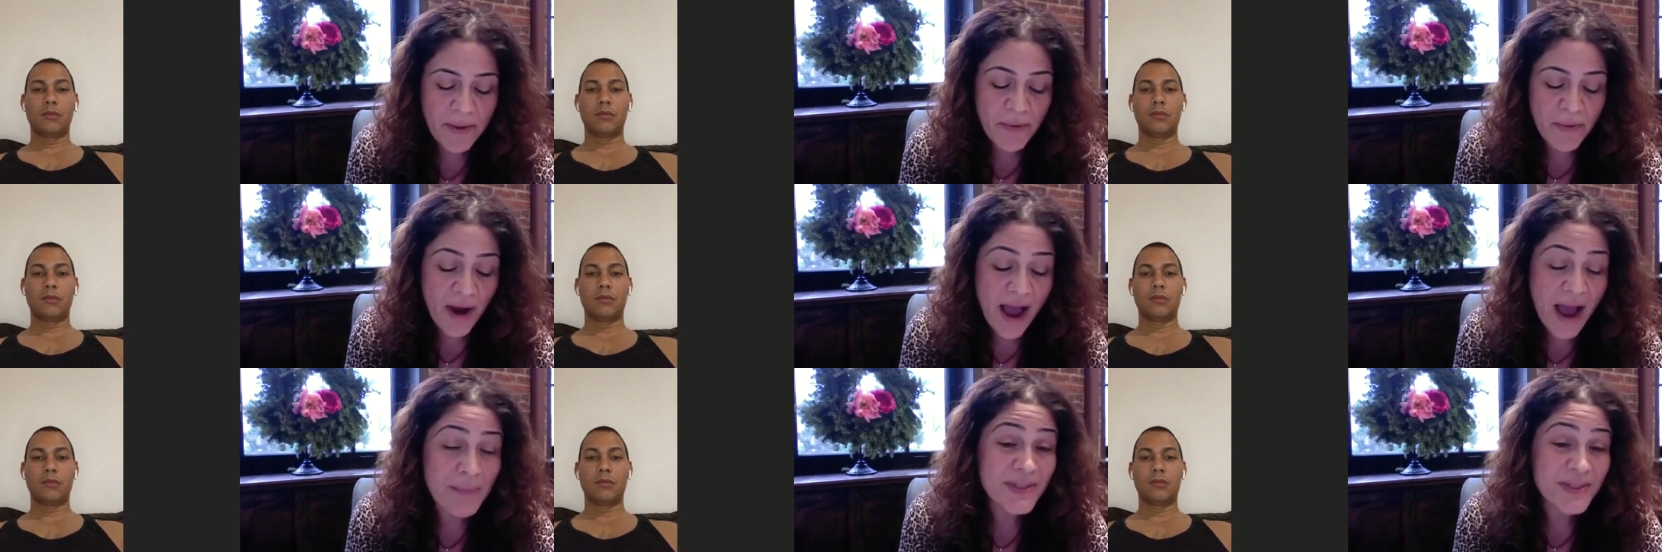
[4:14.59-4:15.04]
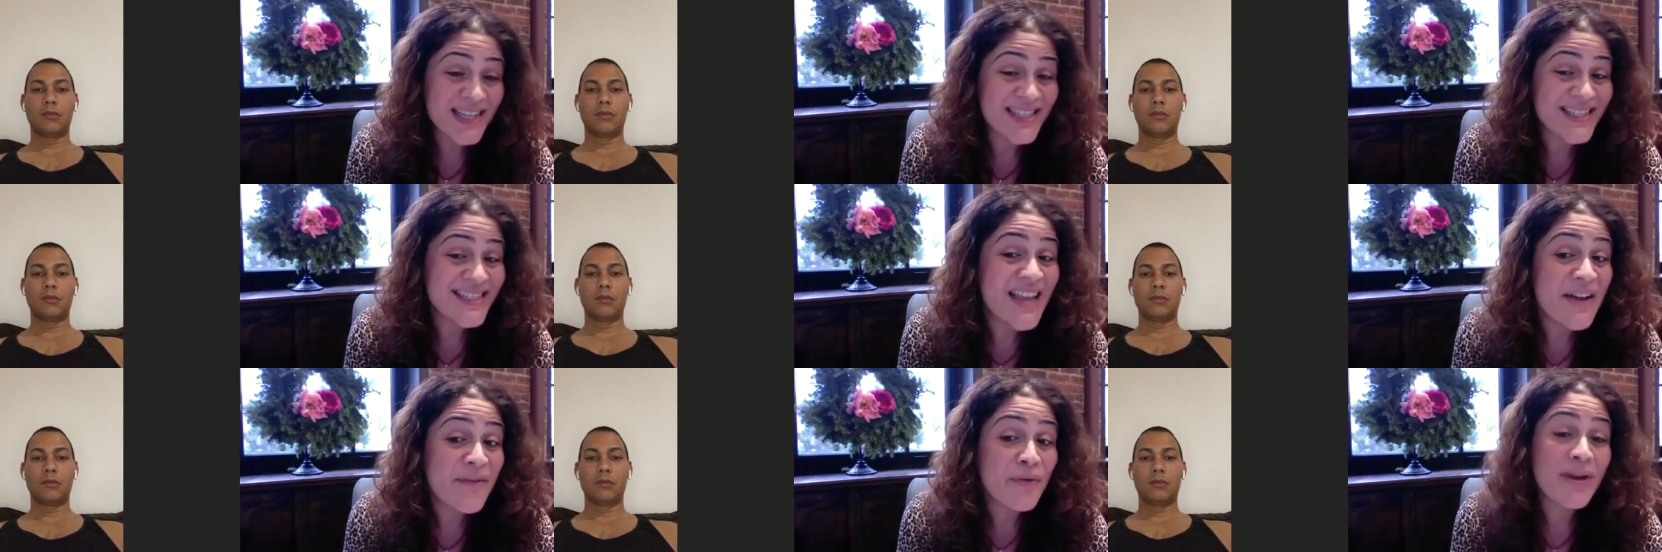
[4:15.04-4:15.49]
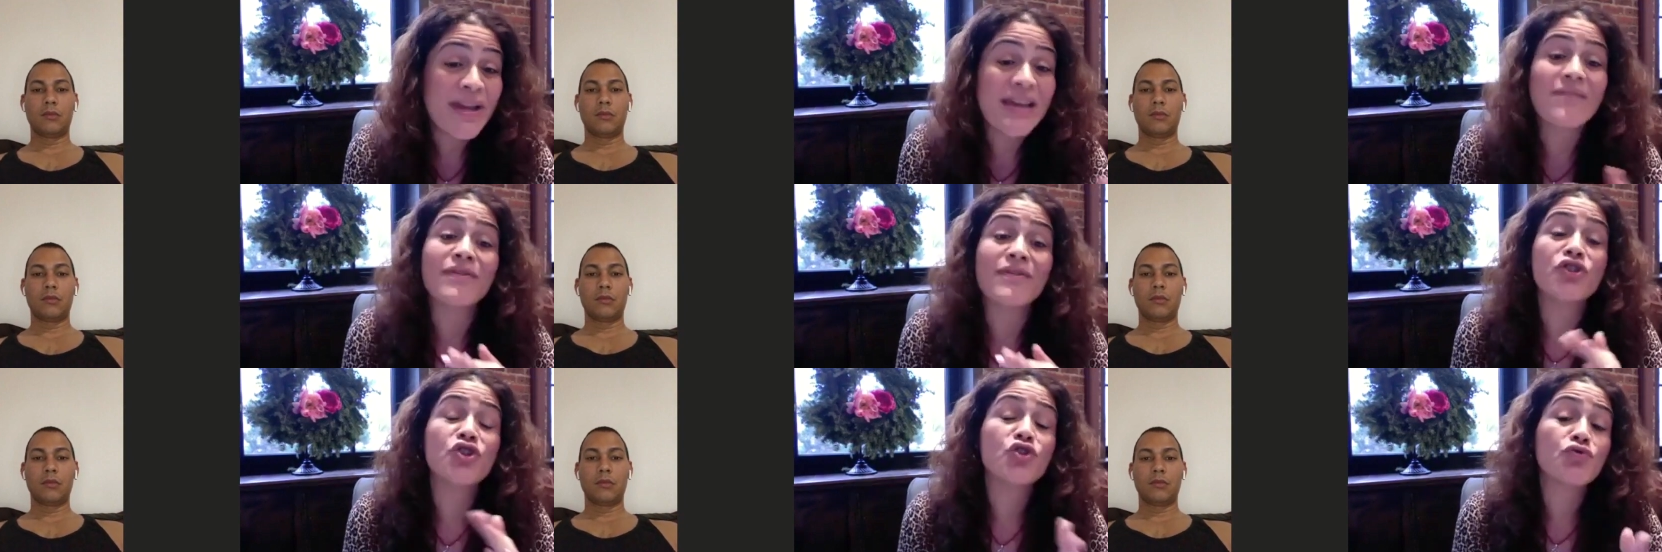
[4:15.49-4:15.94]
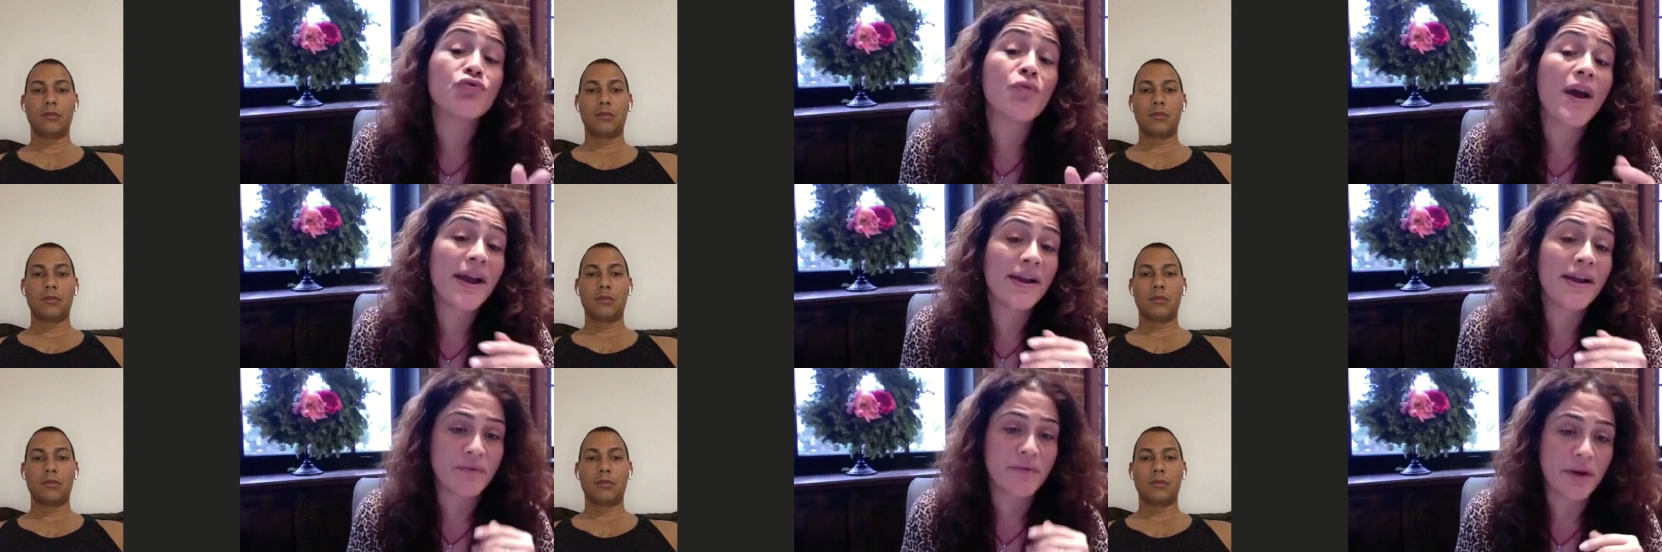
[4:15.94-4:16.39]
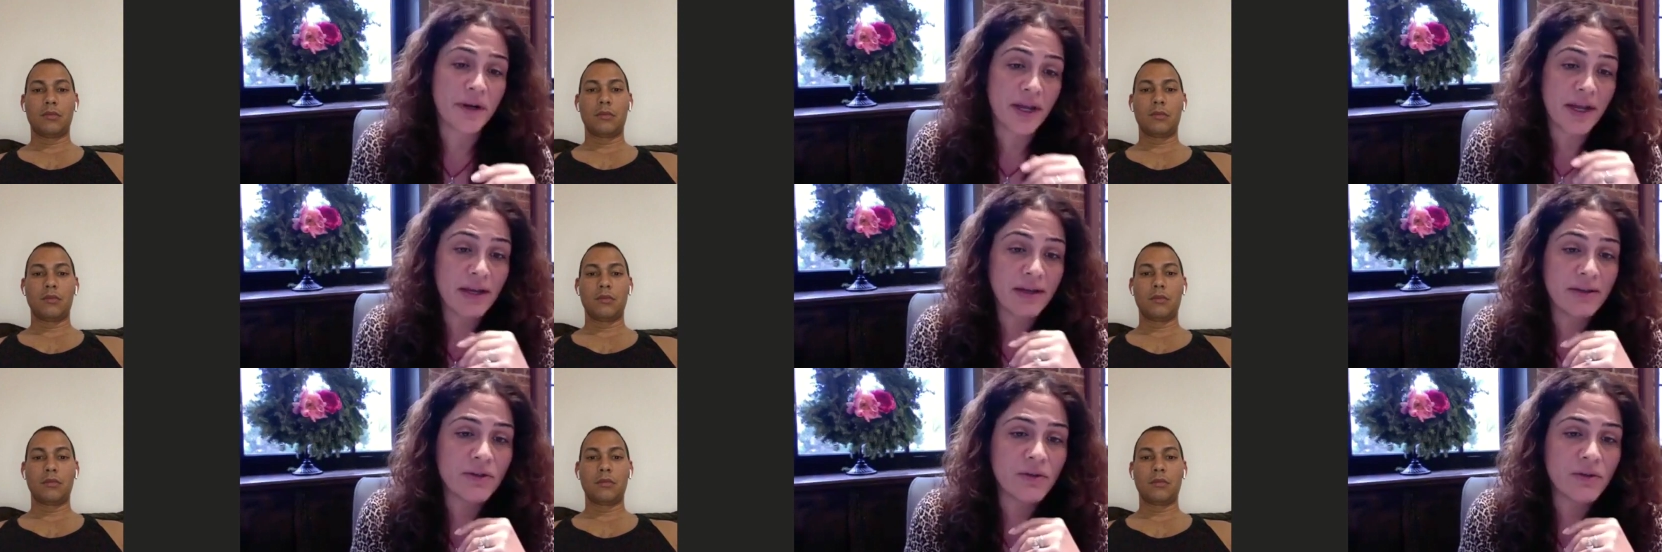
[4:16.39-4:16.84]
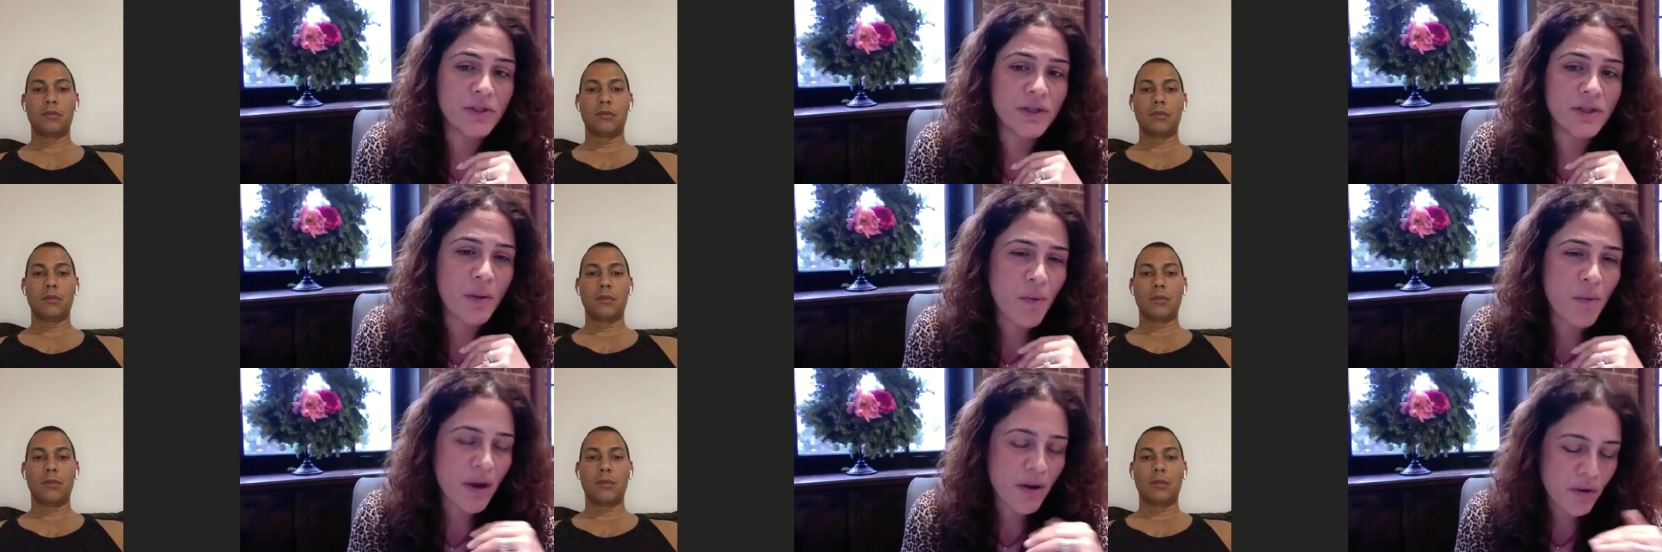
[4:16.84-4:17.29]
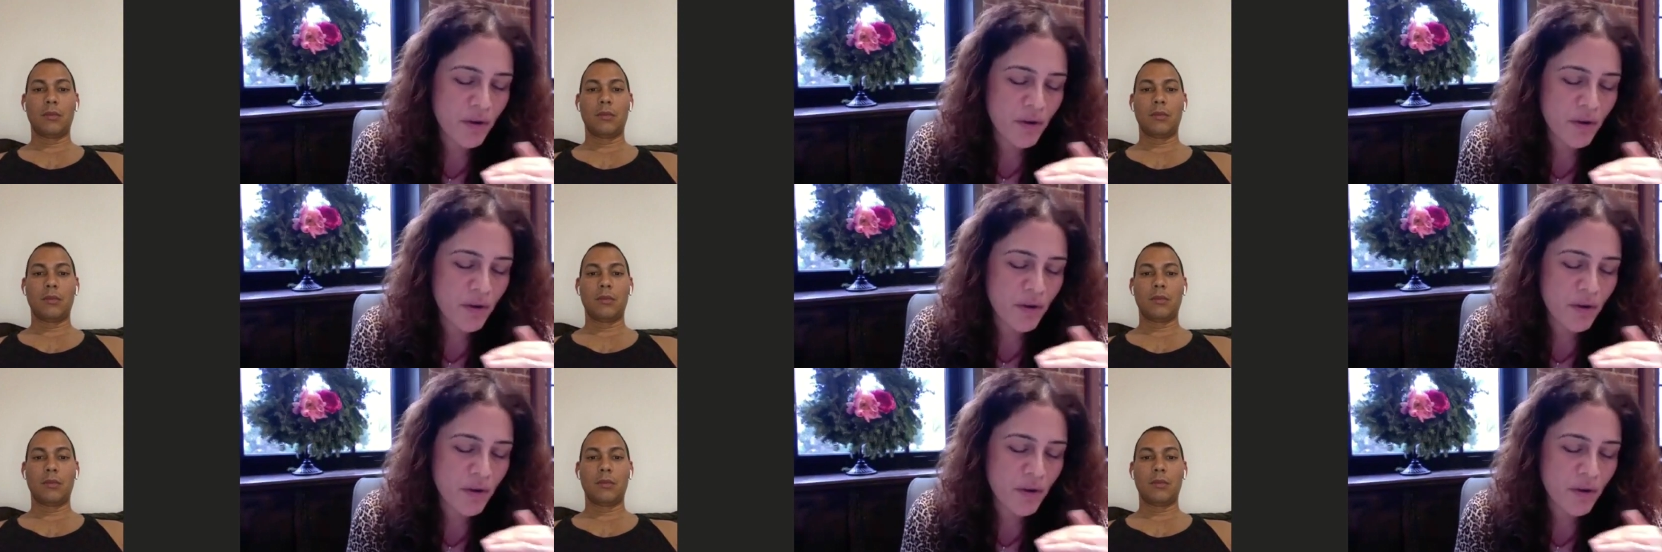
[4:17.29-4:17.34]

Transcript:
Speaker 1: but perhaps has never even tried running. So someone